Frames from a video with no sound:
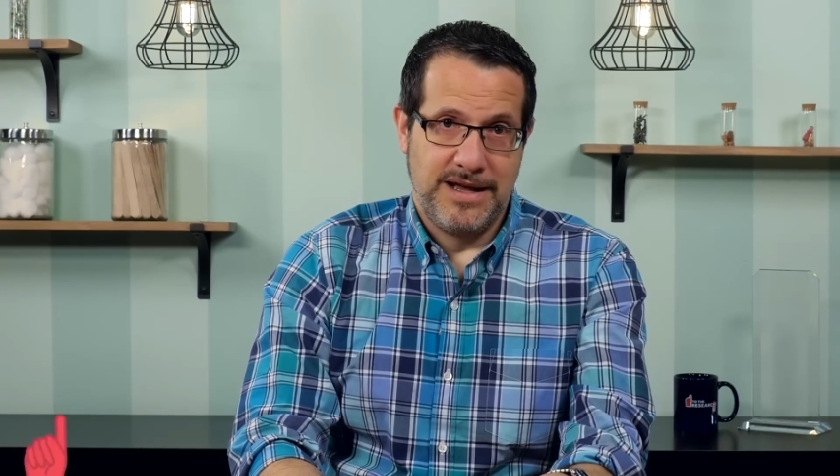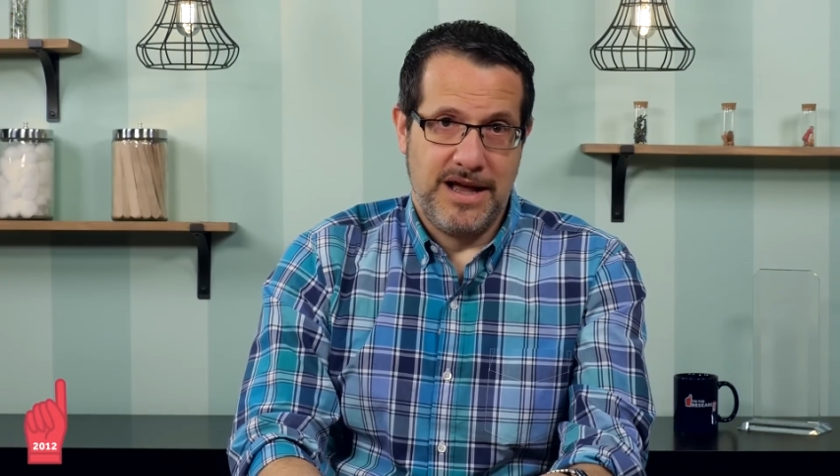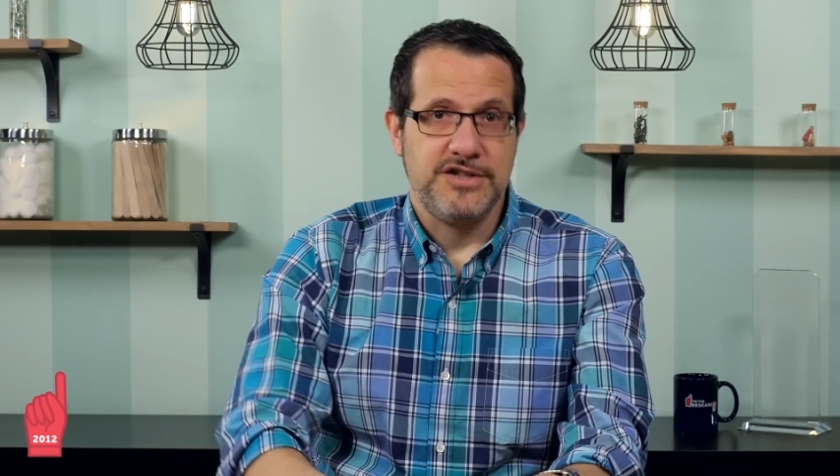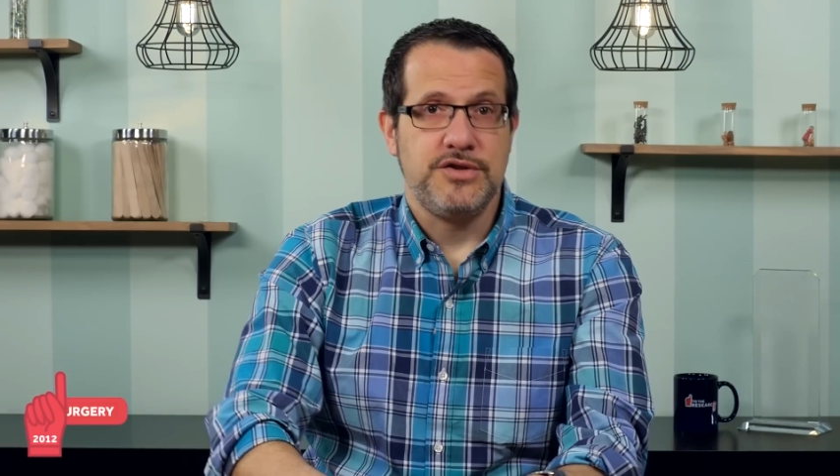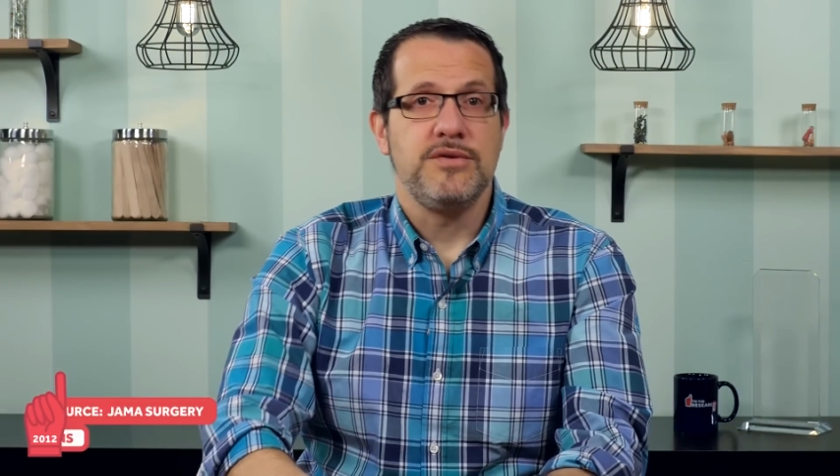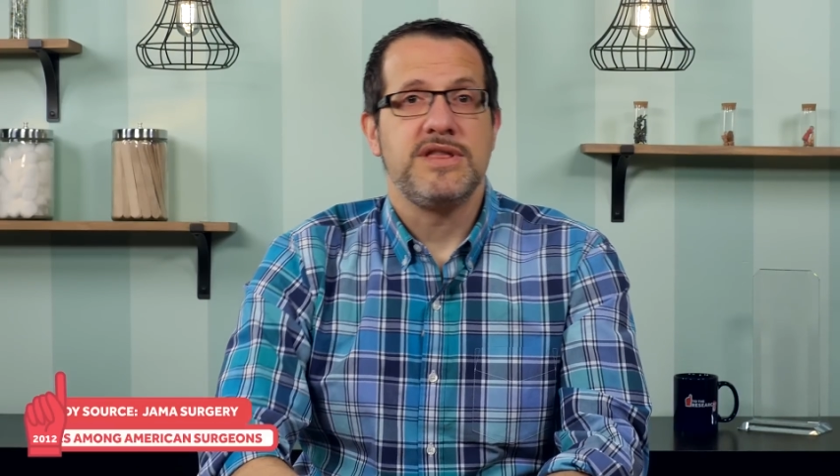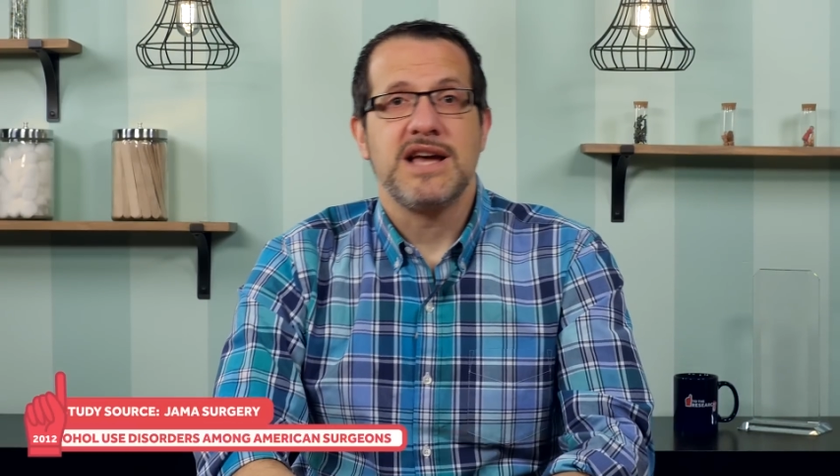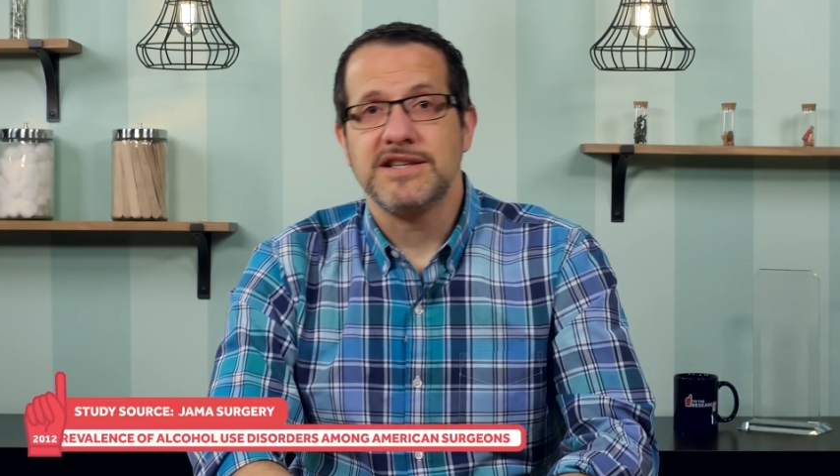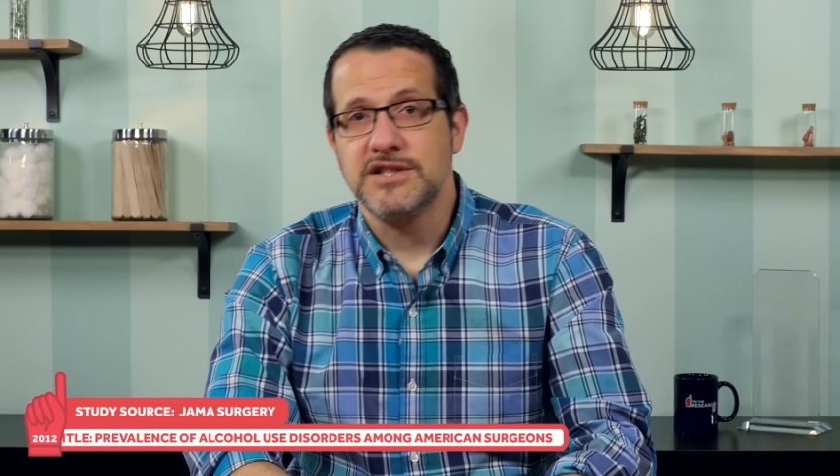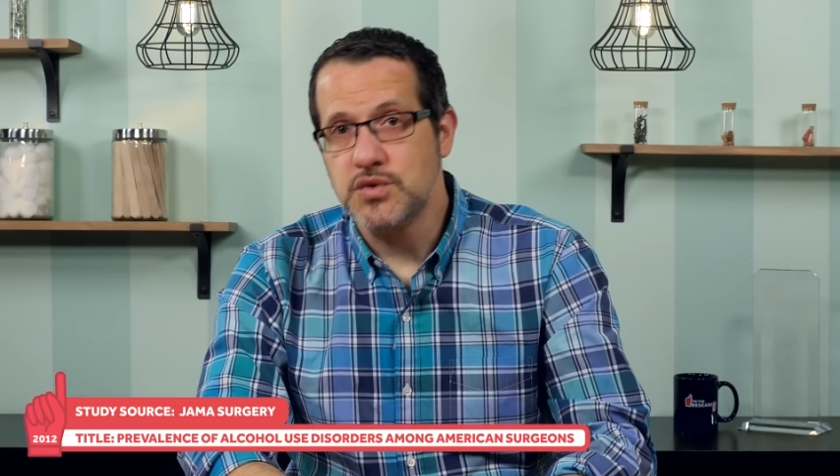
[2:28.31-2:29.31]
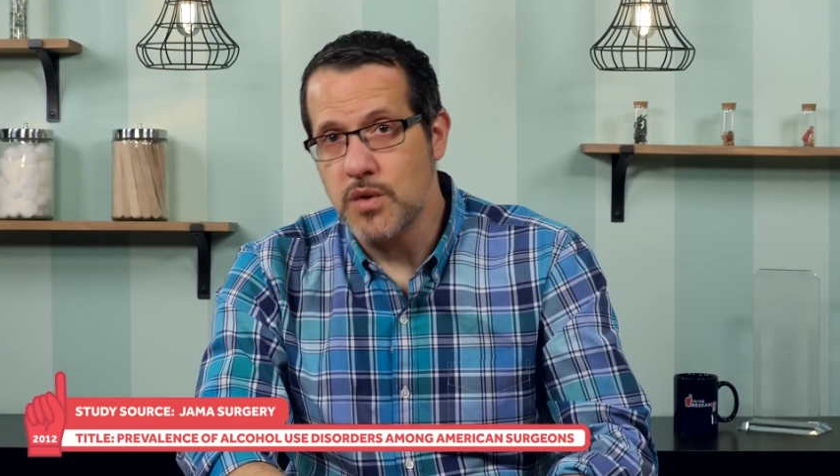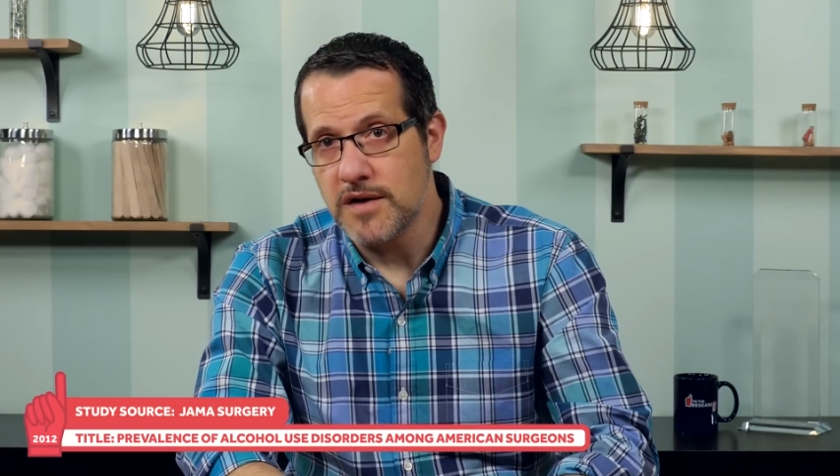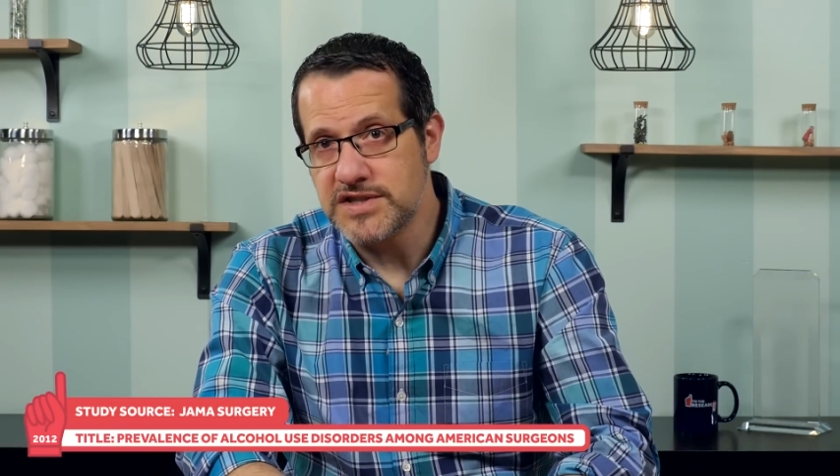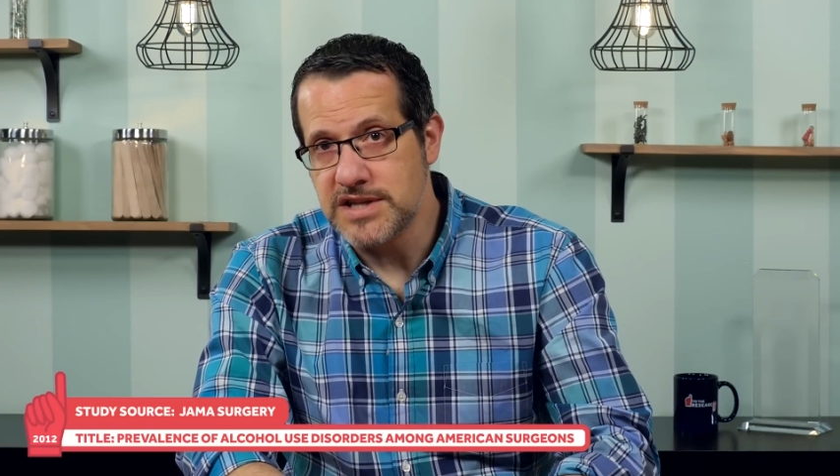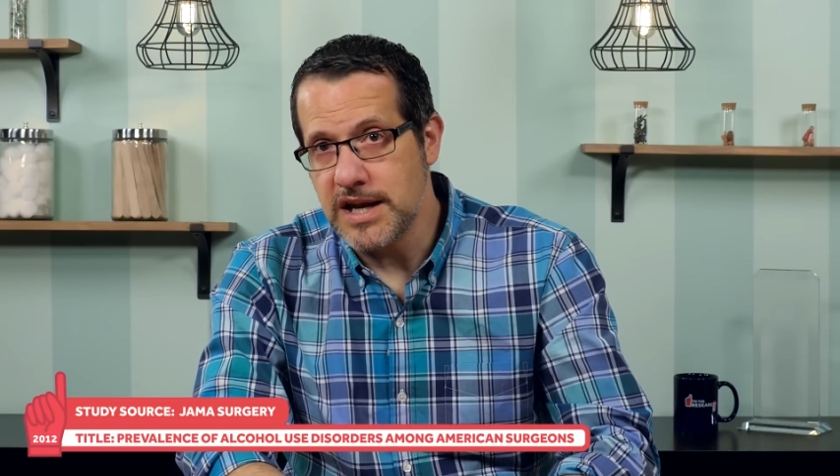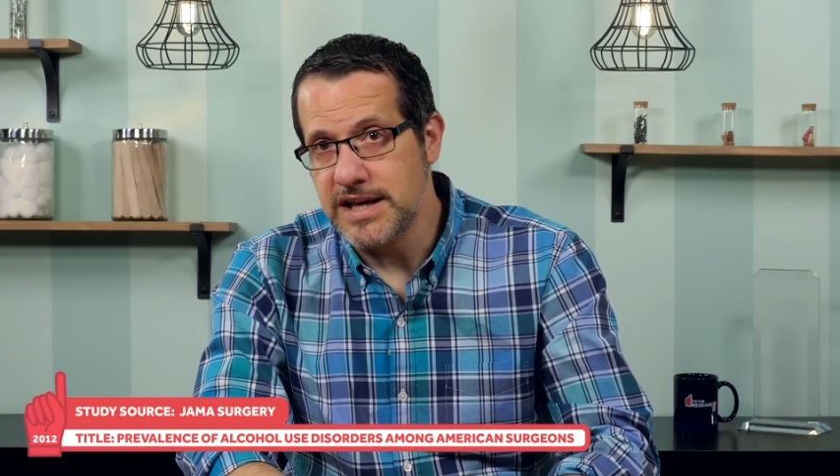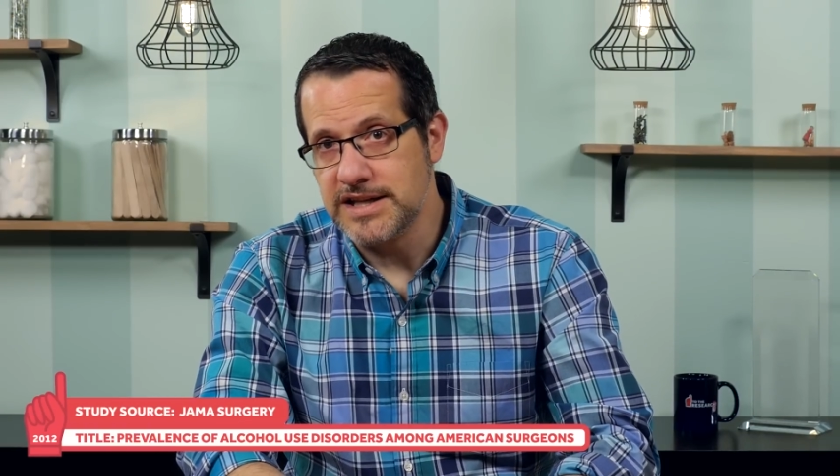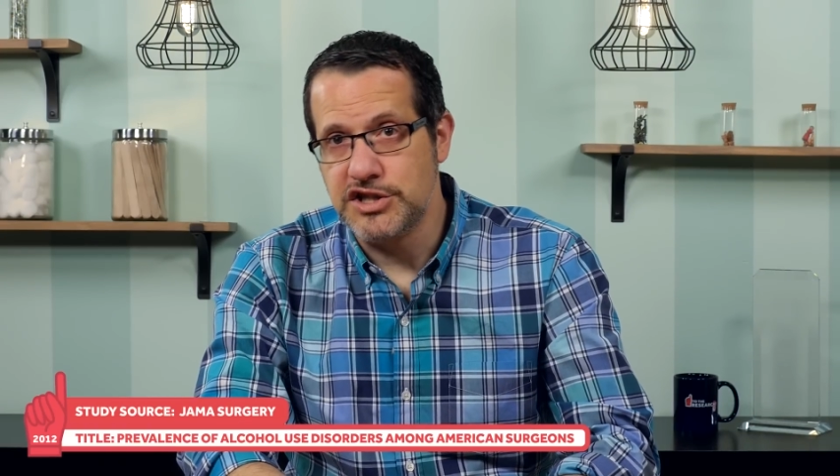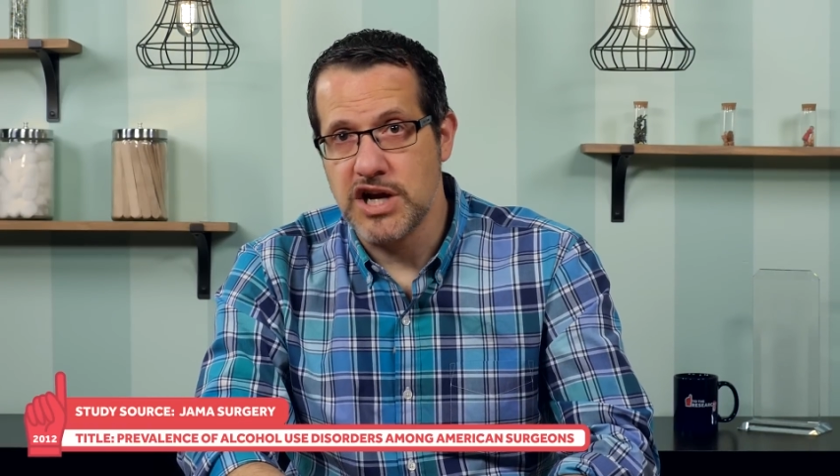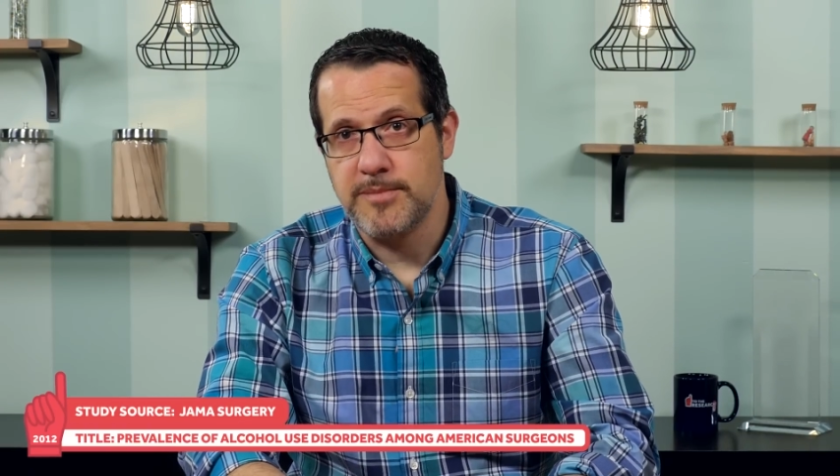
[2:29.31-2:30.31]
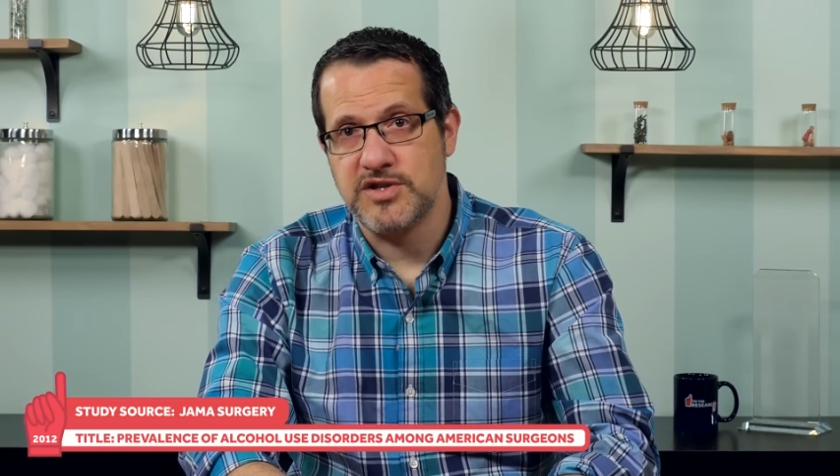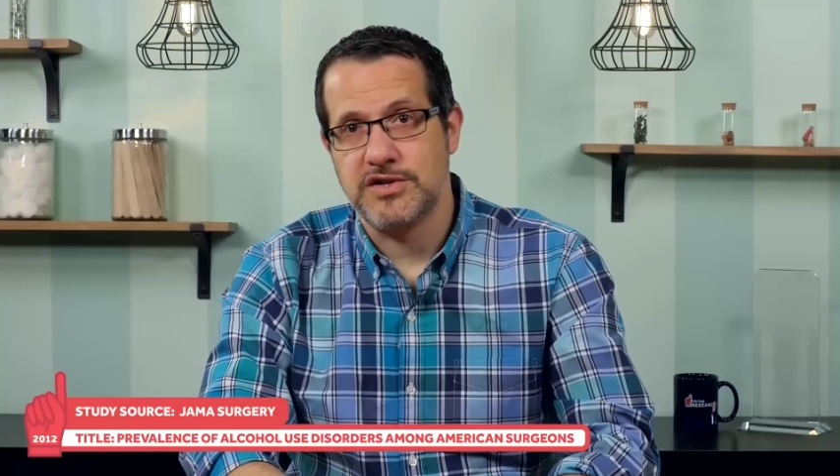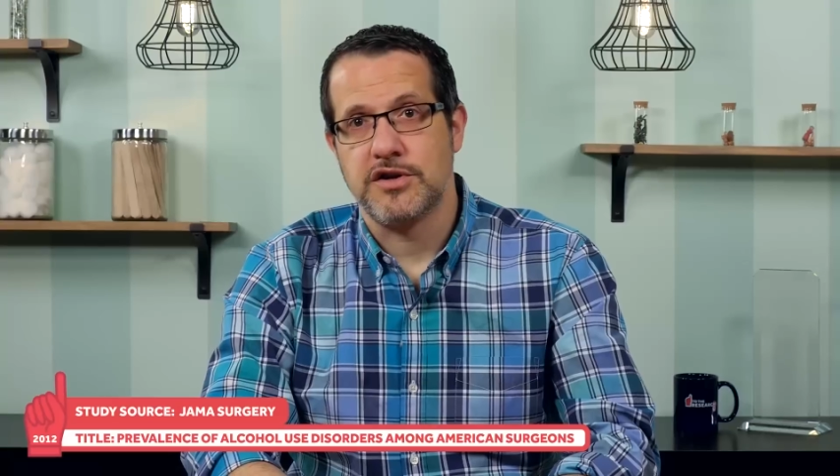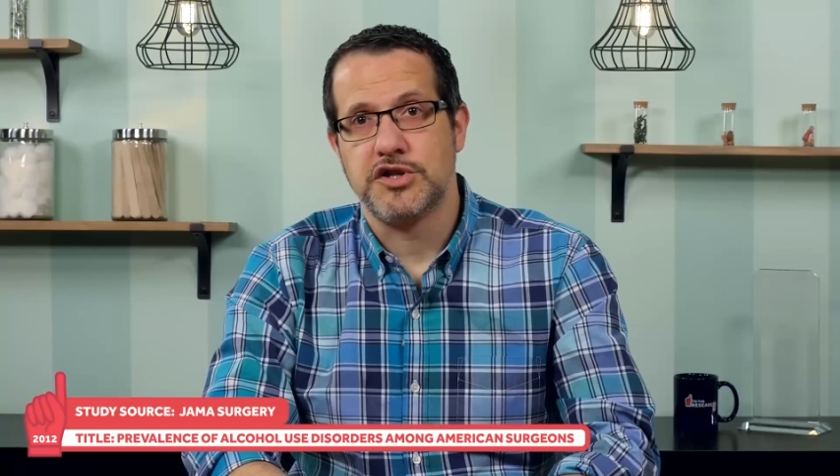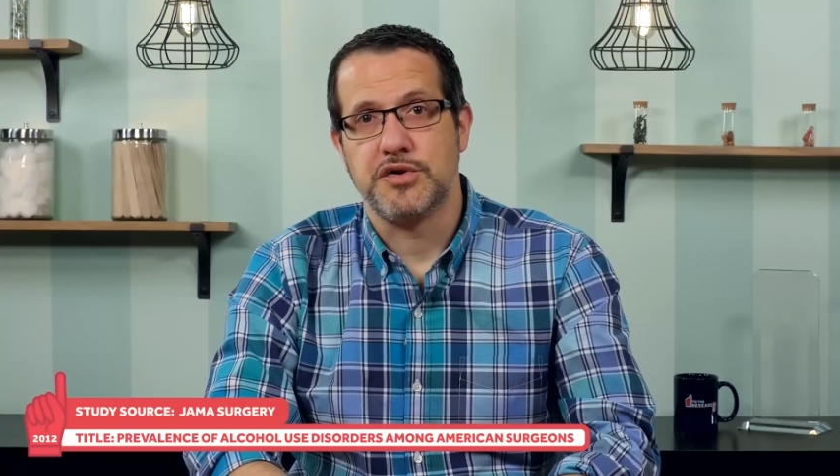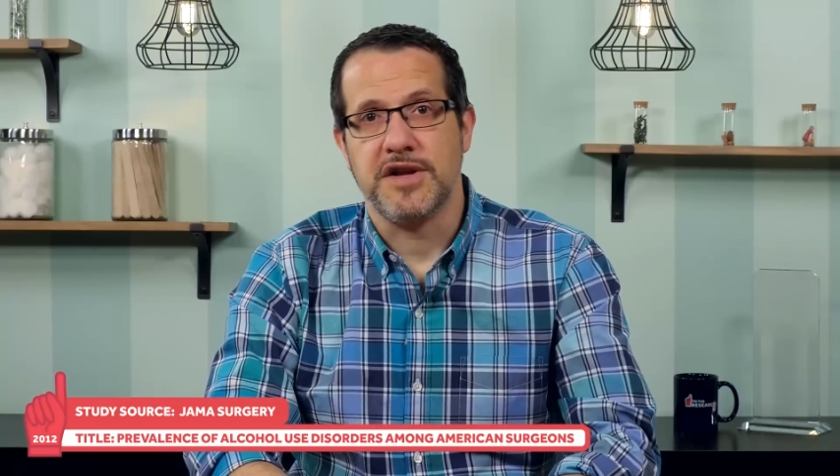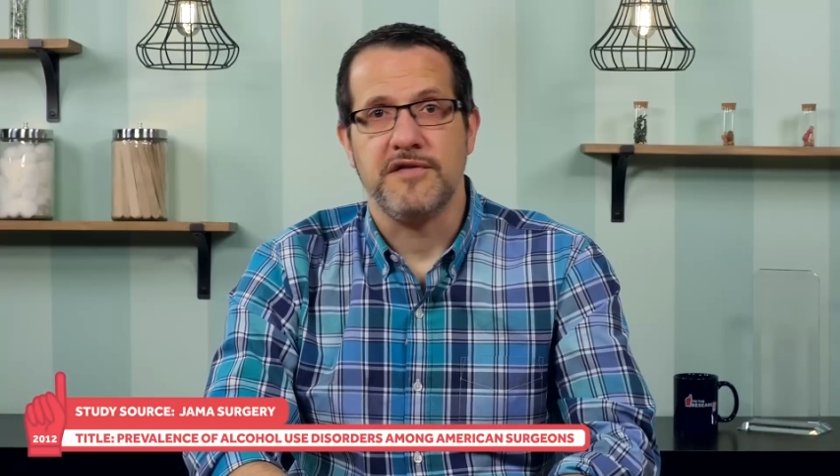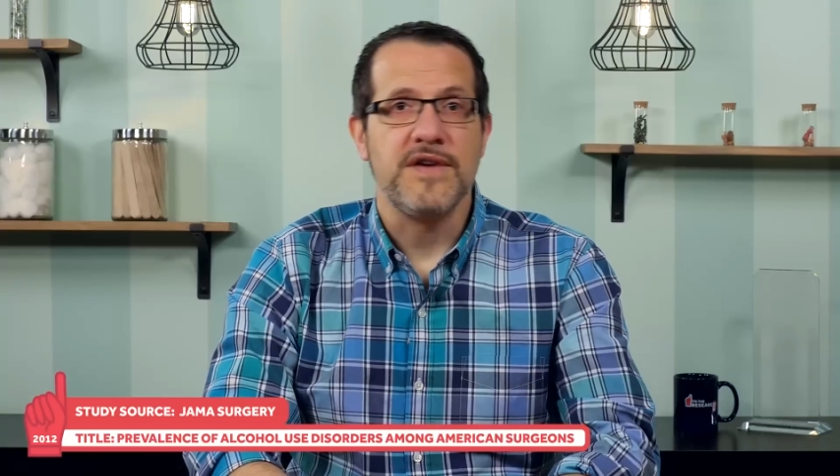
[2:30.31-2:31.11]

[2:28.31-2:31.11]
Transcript: A two thousand twelve study in JAMA Surgery